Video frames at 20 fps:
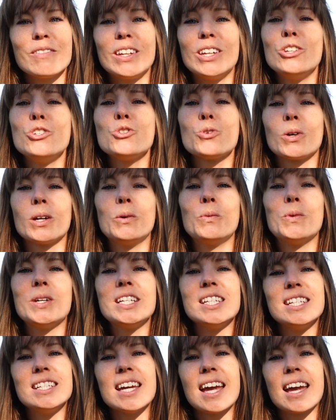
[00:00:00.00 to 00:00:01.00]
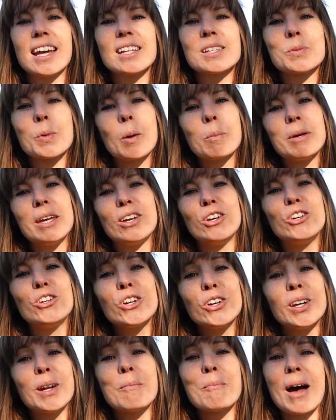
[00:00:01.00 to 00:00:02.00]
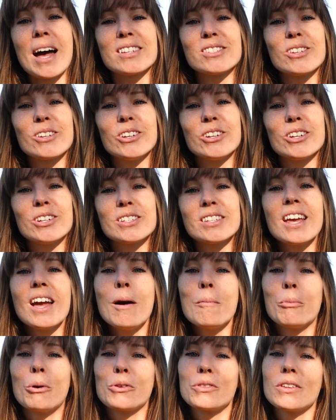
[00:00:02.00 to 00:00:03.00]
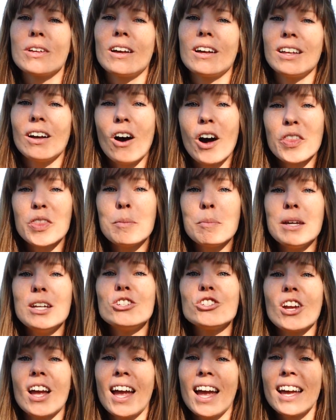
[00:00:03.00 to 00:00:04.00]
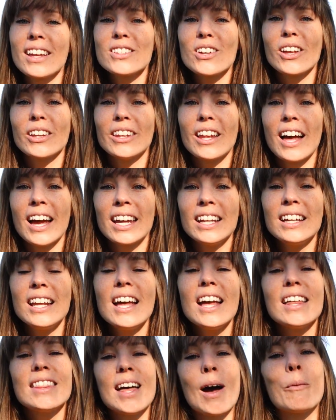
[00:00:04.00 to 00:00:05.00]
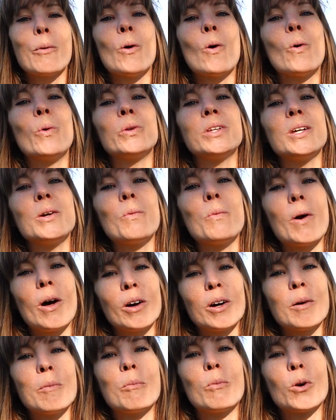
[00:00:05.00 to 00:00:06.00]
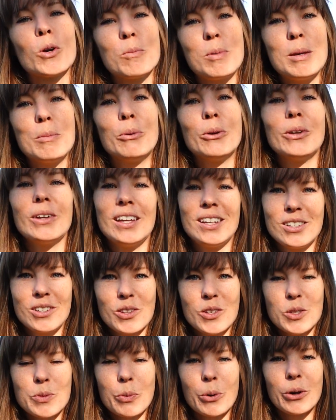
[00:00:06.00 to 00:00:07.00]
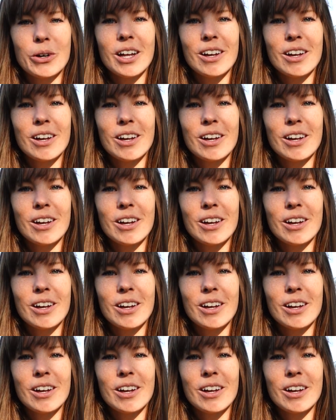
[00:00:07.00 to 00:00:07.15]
and enjoying windy days while being good ambassadors, both on the beach and online, that will only welcome more people into the sport